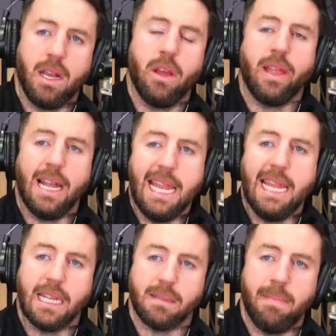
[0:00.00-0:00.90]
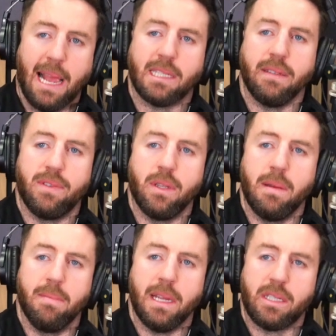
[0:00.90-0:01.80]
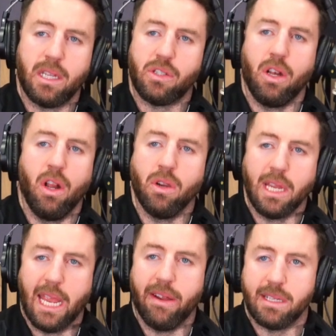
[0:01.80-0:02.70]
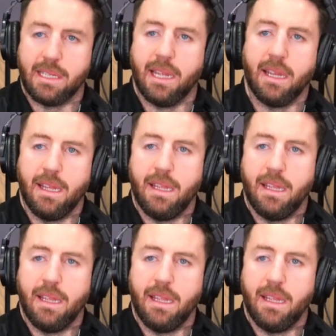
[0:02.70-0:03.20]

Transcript: I know the league is massive to them, but it's such a long year, isn't it?